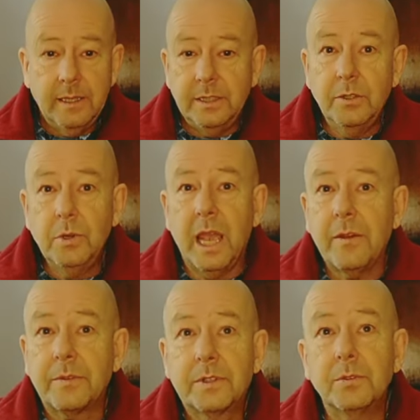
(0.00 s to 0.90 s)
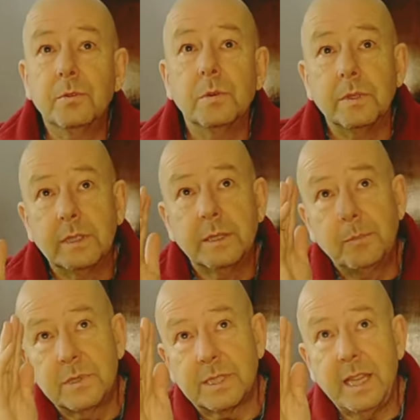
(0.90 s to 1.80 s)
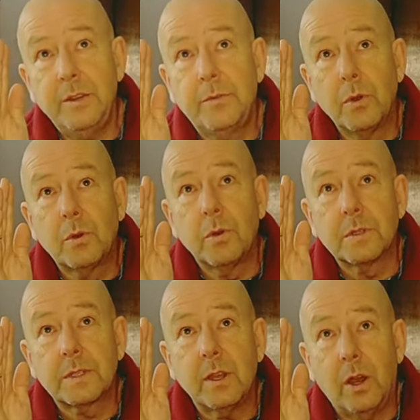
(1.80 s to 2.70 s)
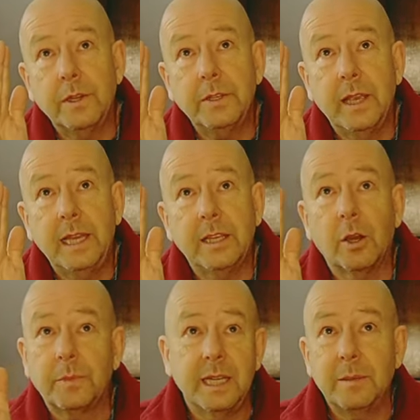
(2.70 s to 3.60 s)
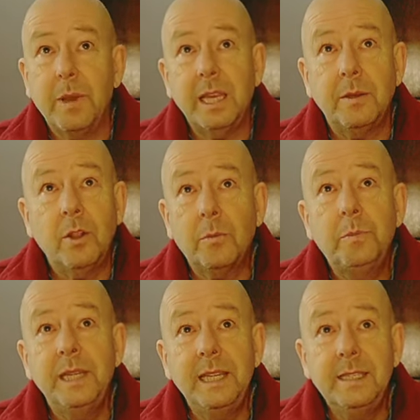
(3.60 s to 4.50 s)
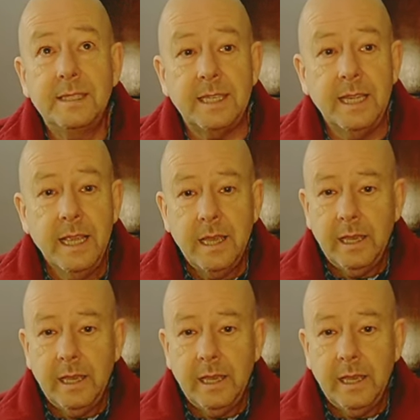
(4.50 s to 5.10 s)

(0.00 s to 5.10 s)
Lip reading: you have to stay focused on your helicopter. It might not be easy.